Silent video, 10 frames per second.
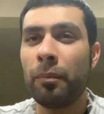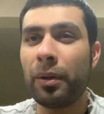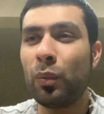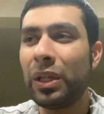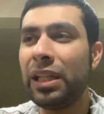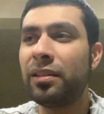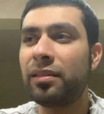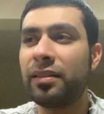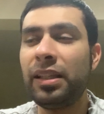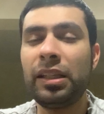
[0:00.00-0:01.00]
But we need to
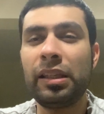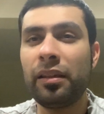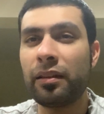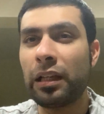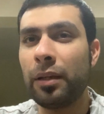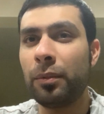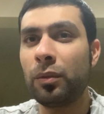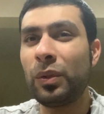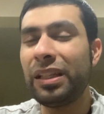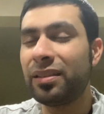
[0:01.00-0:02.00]
see Keith
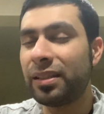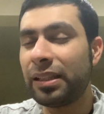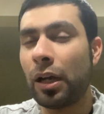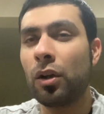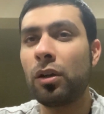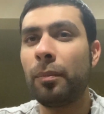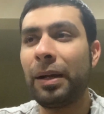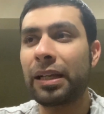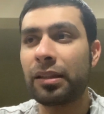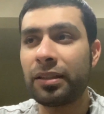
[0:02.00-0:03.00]
Thurman. We need to see that hunger
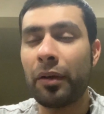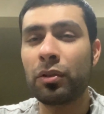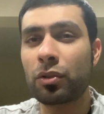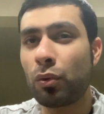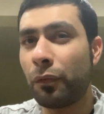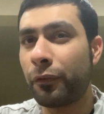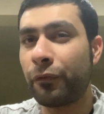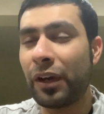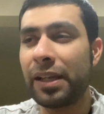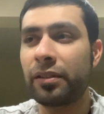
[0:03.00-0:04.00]
back. The Terence Crawford
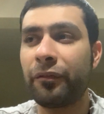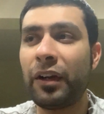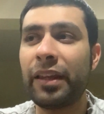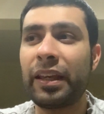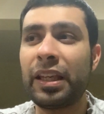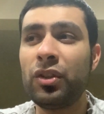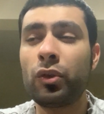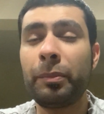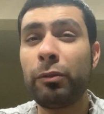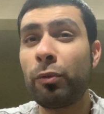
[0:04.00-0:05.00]
fight is a fight that he
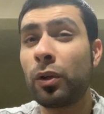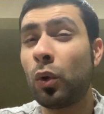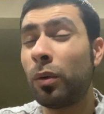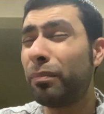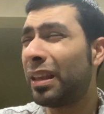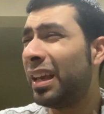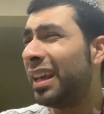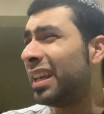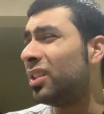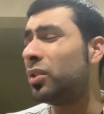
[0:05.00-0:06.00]
should
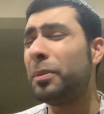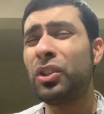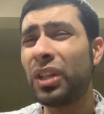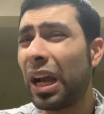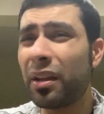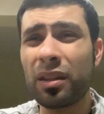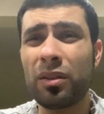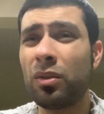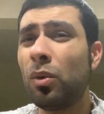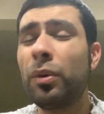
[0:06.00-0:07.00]
be shutting the
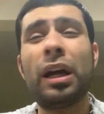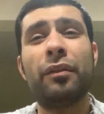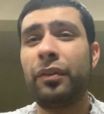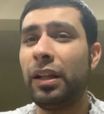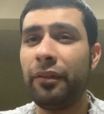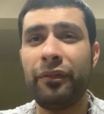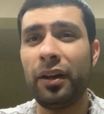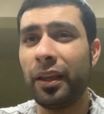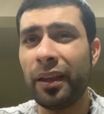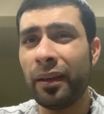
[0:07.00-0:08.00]
door down for that
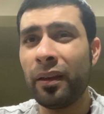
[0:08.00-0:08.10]
fight.